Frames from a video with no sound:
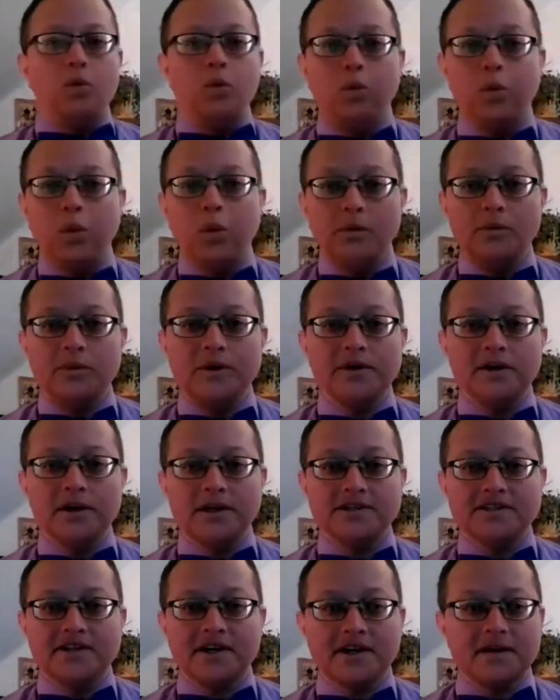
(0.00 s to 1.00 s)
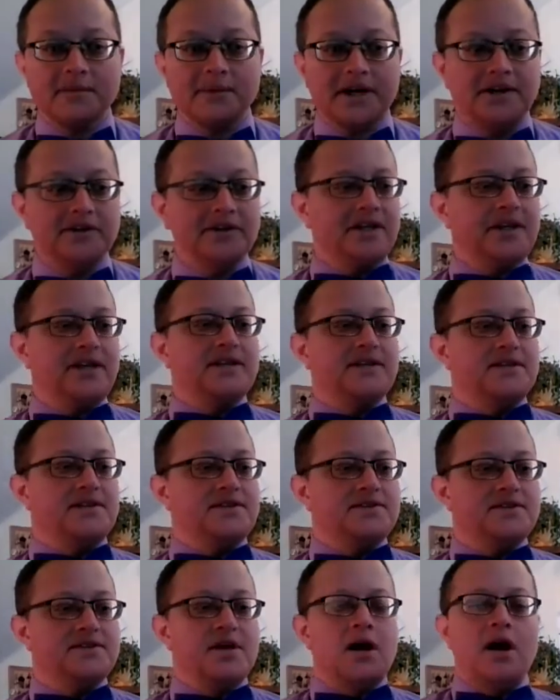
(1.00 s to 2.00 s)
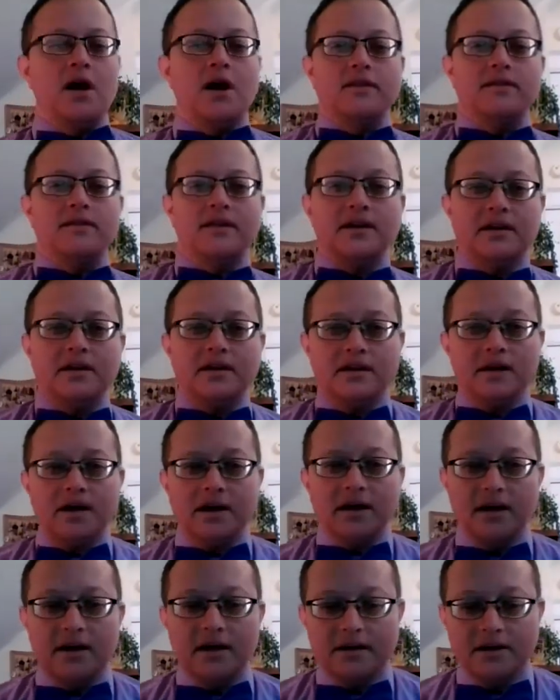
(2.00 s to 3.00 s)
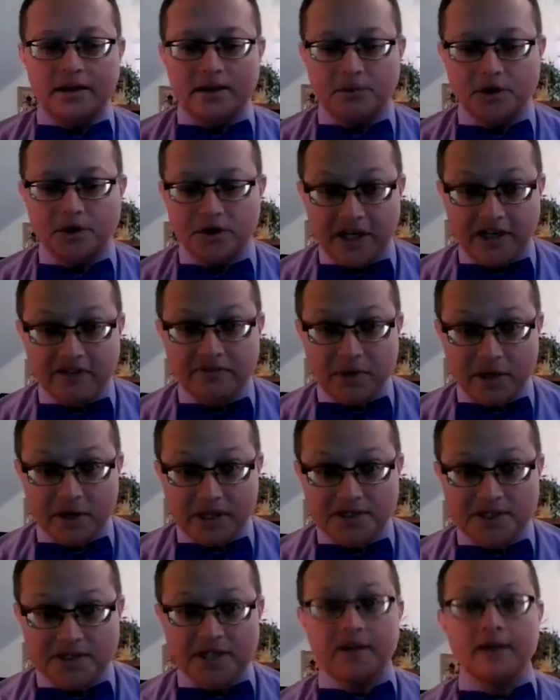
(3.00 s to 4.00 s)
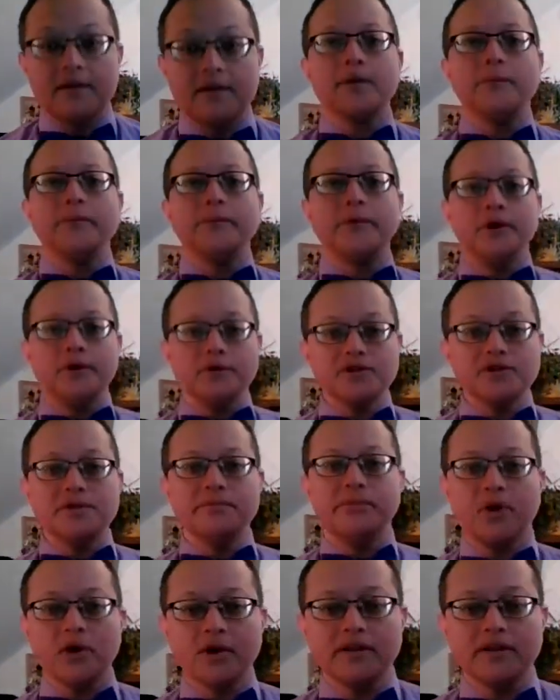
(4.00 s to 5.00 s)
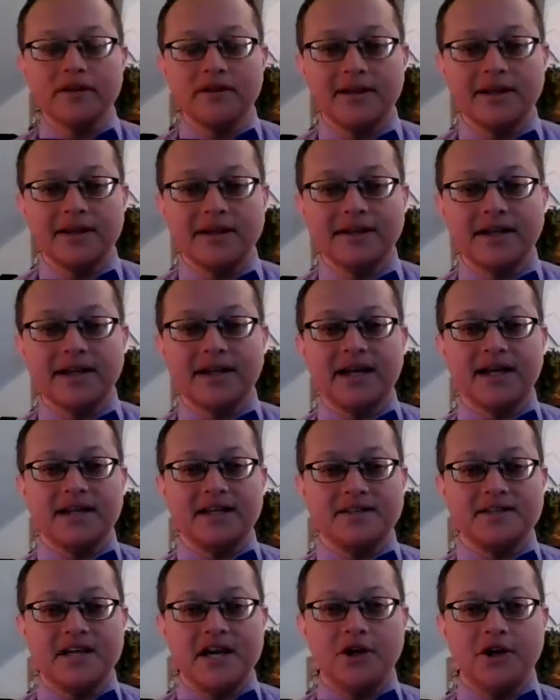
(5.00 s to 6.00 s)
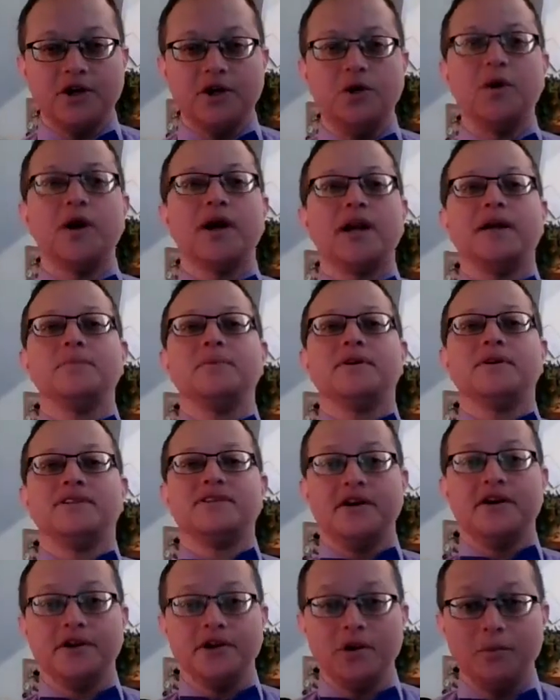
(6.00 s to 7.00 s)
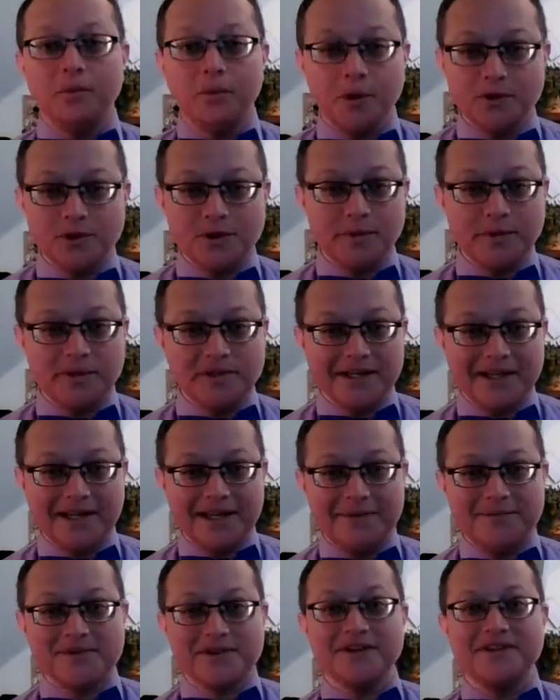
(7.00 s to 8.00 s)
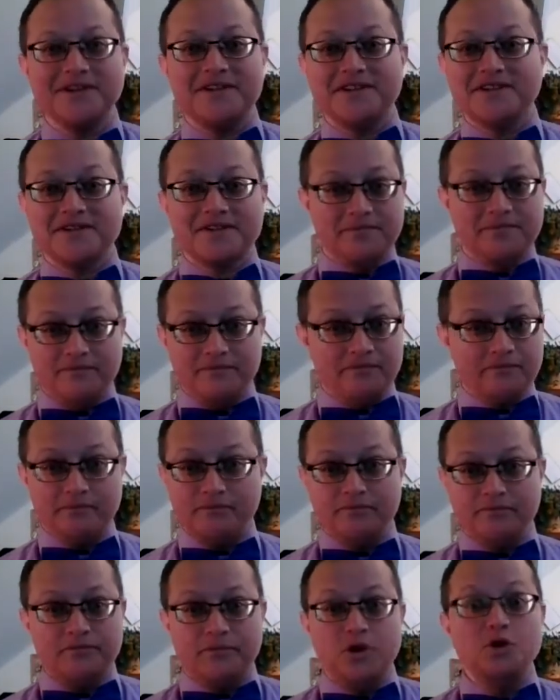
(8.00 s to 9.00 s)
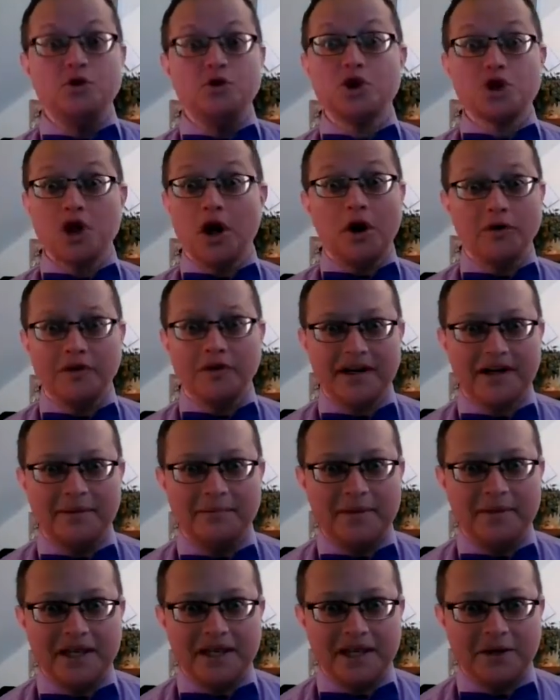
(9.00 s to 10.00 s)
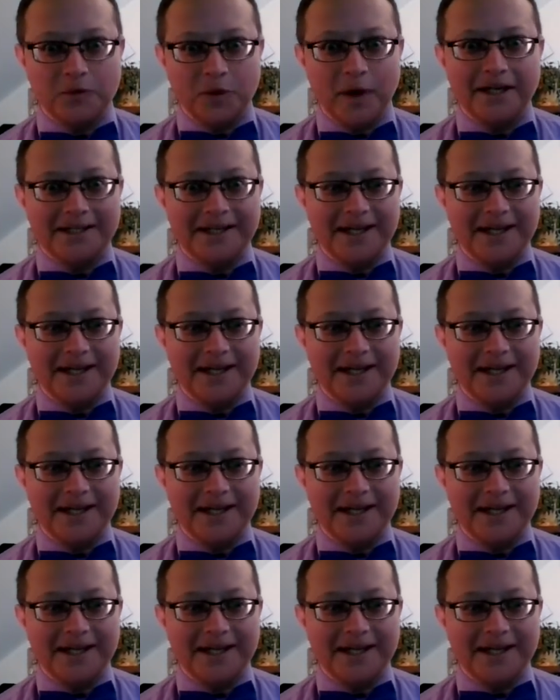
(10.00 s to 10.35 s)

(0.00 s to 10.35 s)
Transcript: what we are going to talk about is the creative project. The most important thing that I can tell you, and I'm going to tell you multiple times on this new show that I'm making right